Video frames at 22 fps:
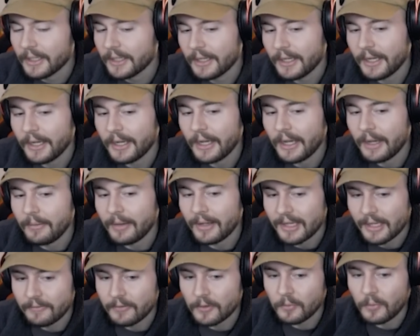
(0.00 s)

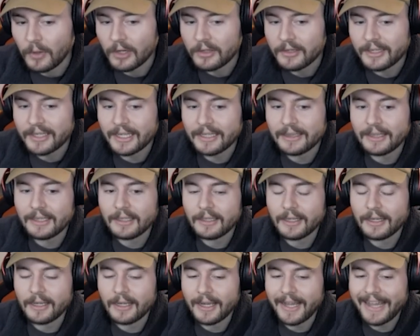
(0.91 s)
at level 1, and then
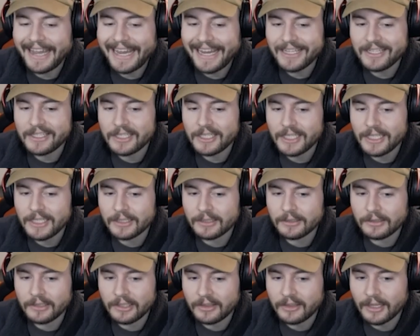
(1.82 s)

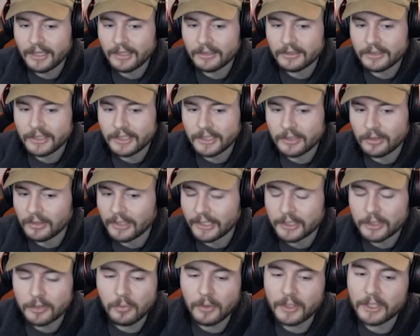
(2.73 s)
18 lethality, or
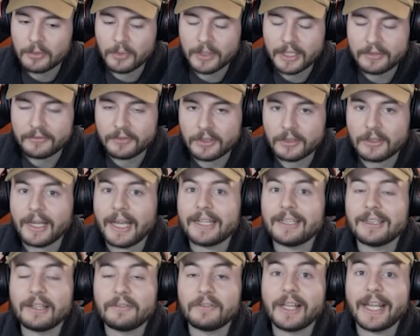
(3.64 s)
like 20 whatever
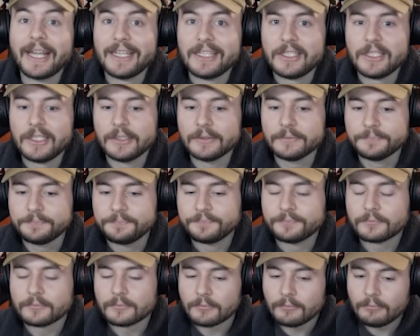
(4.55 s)
at level 18.
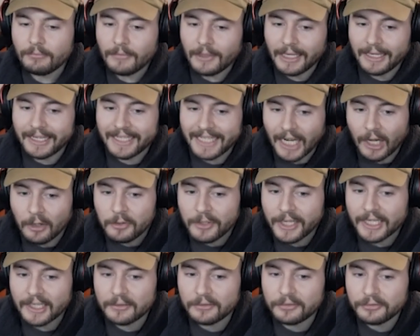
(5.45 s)
And now you
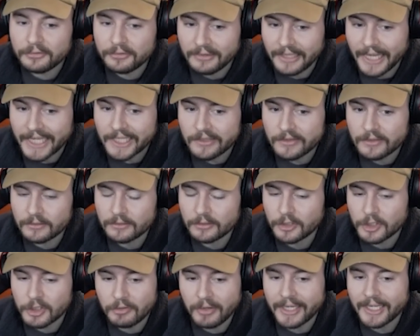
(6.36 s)
get it flat,
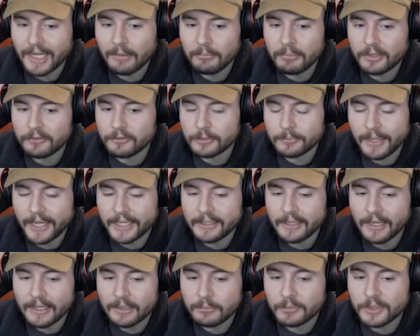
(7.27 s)
straight up. If you buy
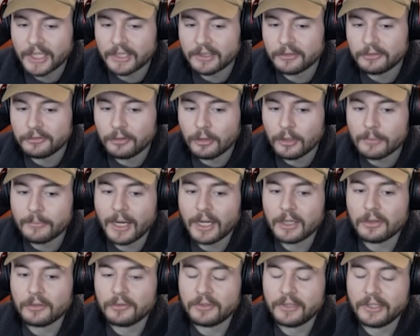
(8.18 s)
the item, you get the full
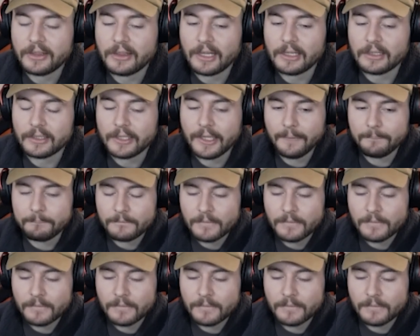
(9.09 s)
amount of lethality.